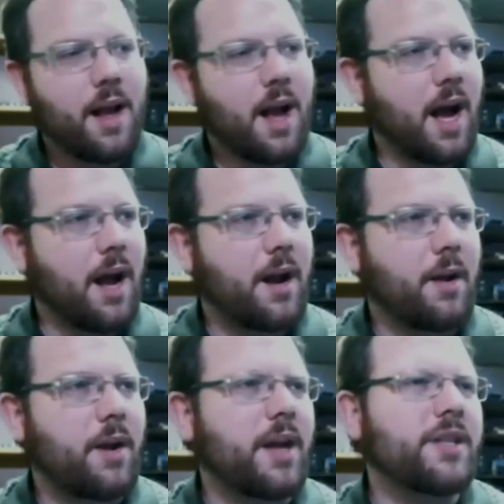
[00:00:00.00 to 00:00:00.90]

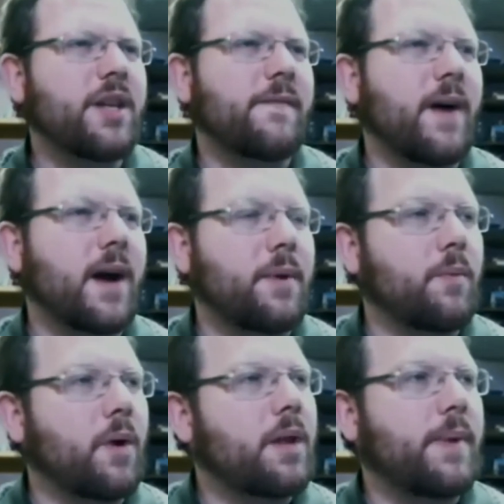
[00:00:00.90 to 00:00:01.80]
And is it fun? I mean,
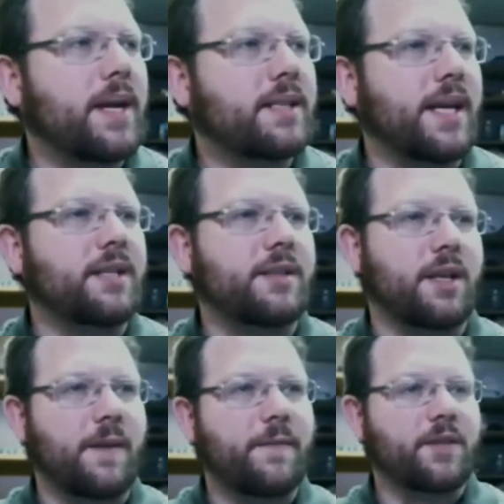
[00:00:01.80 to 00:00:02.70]
one of the biggest things, the
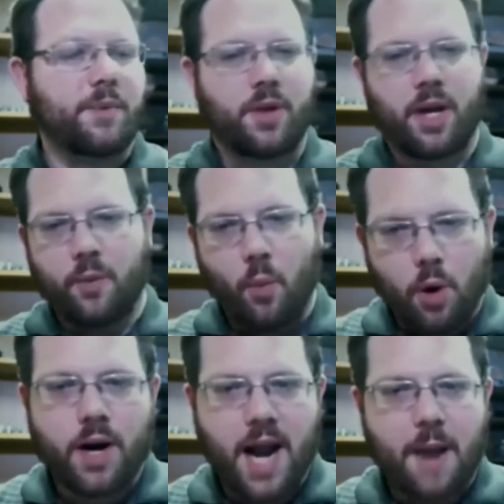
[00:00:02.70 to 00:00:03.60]
difference between
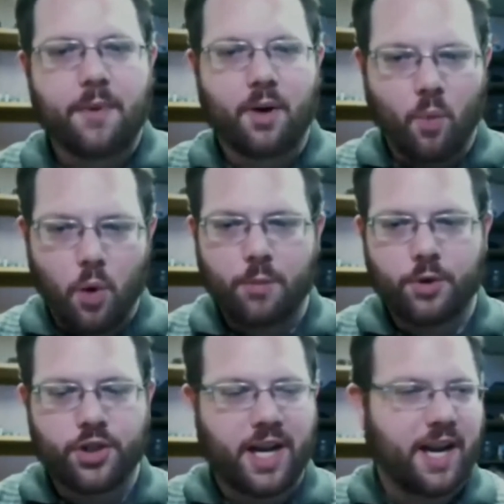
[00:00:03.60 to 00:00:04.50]
Warhammer and War
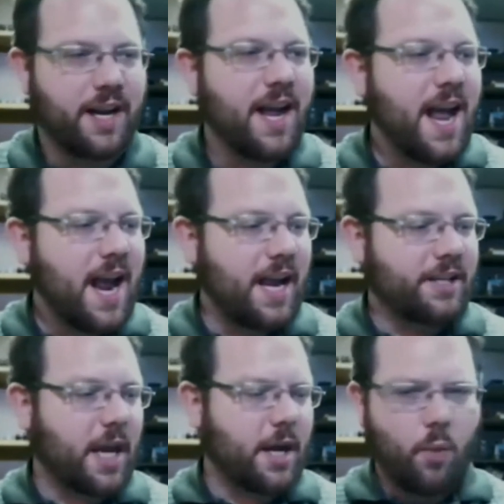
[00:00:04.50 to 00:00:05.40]
Machine
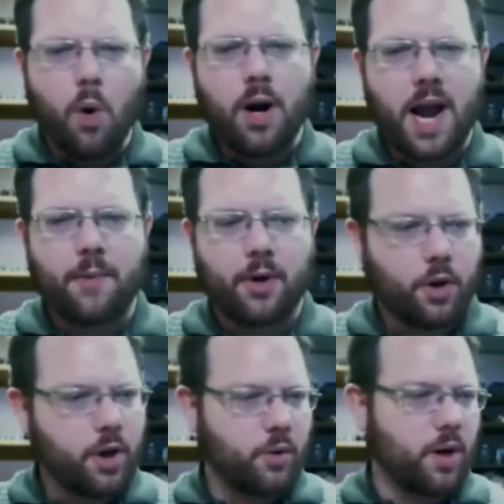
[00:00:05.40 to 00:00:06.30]
is that in Warhammer,
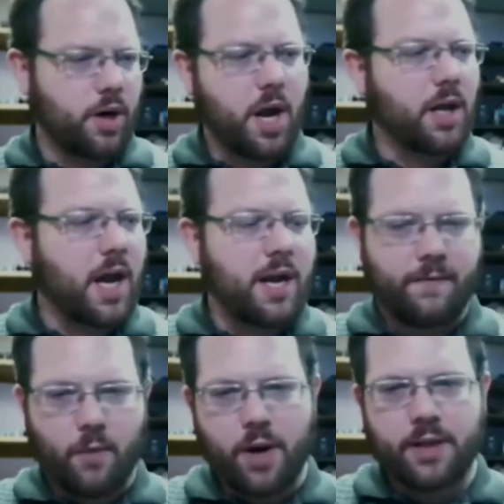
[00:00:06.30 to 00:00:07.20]
you can do a gunline
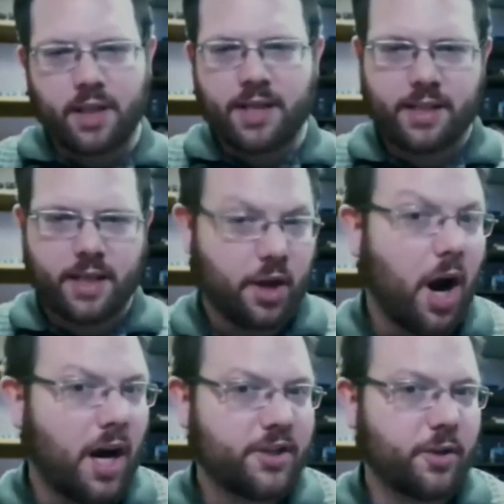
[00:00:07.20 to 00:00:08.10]
avoidance list, and it's
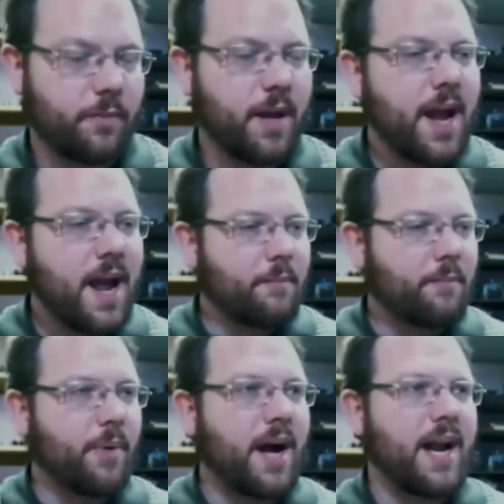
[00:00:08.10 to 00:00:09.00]
awesome.
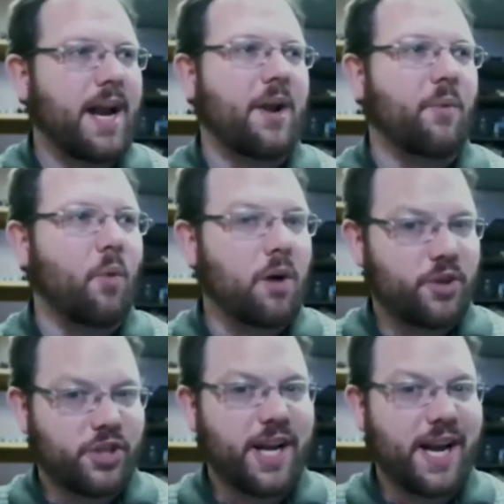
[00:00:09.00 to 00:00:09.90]
But in War
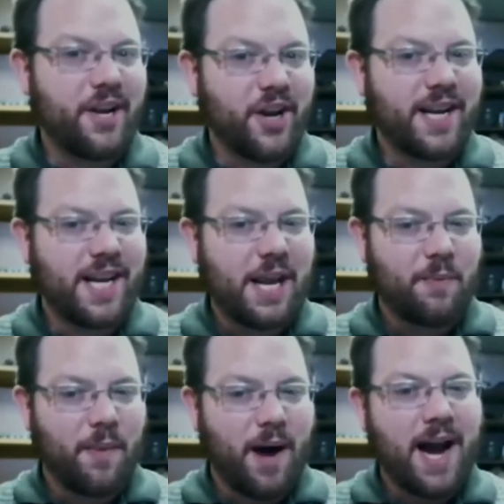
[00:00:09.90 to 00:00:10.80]
Machine, you got to keep
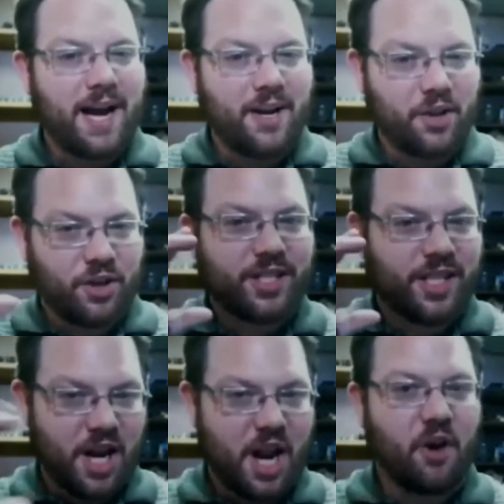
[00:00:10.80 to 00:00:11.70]
in mind there's a
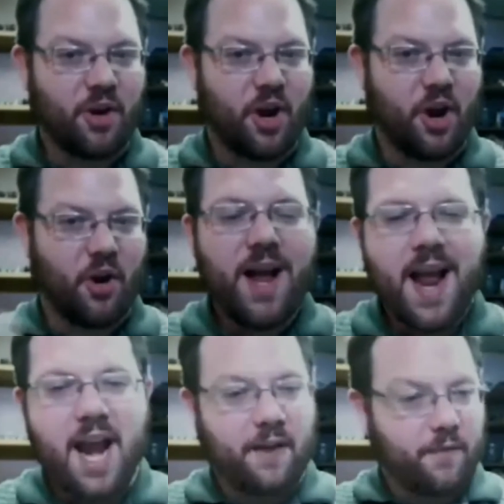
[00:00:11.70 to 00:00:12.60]
scenario.
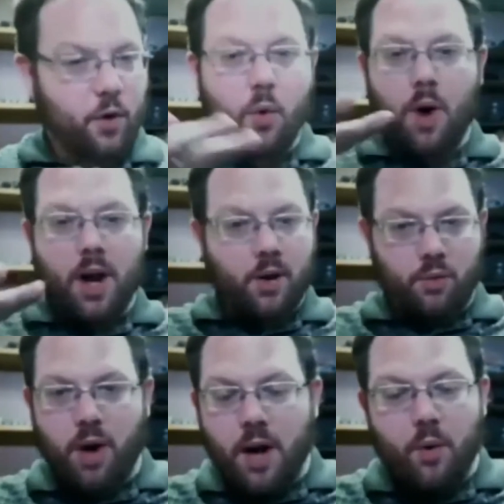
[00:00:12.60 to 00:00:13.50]
And if you want to
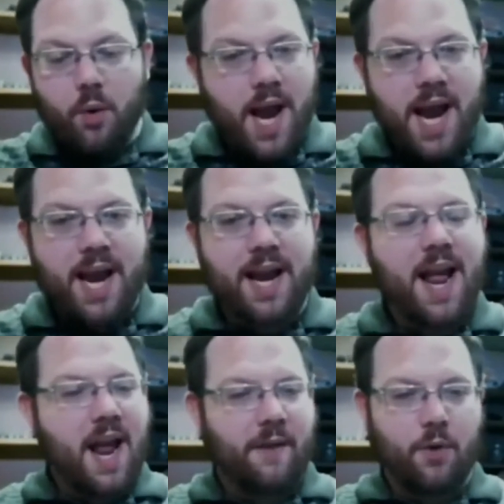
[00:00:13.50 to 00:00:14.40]
run away,
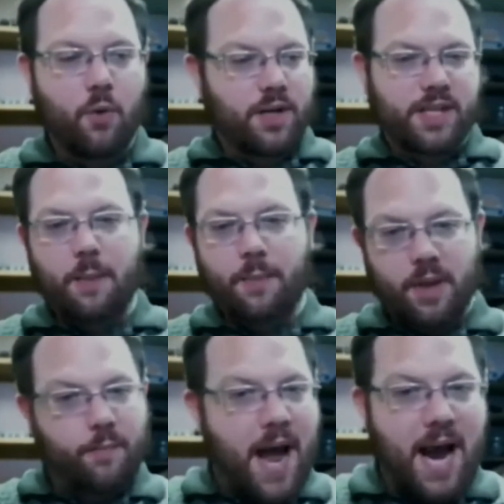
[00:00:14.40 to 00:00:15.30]
if you want to set up at
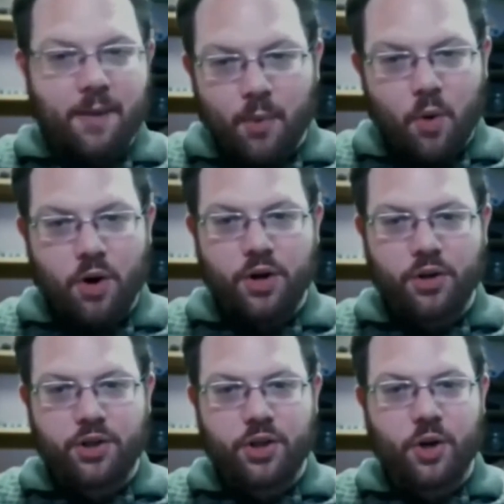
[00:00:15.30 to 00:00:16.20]
the backboard
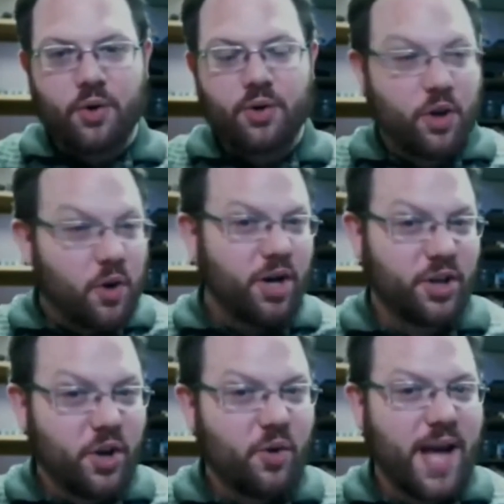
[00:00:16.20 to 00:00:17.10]
and shoot, you can
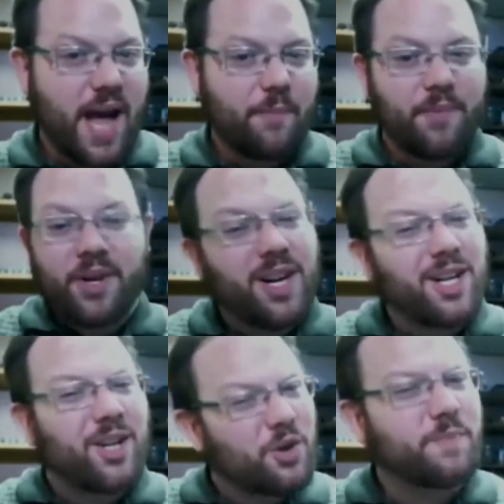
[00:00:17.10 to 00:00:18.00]
do that, but you're
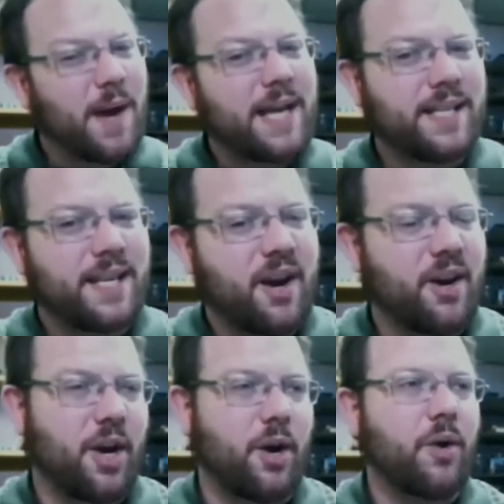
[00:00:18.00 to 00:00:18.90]
going to lose by a
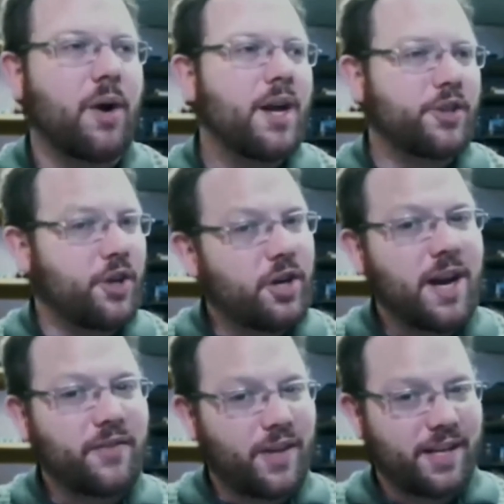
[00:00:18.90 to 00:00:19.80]
scenario. So you're going to
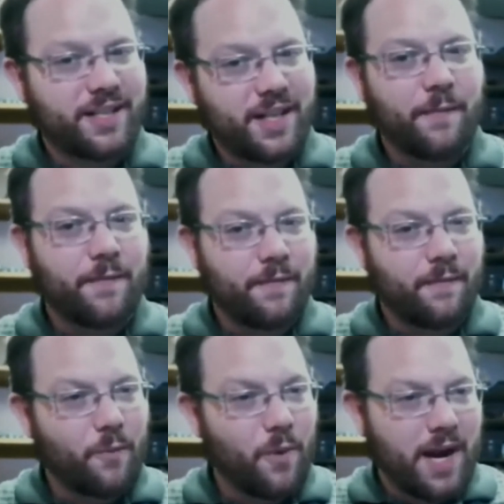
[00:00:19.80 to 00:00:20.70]
have to some
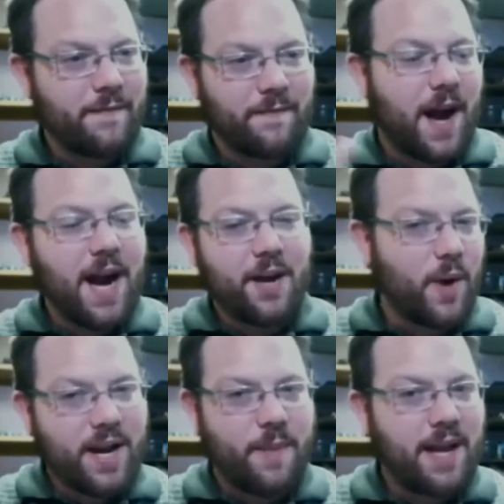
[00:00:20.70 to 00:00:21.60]
way find a way to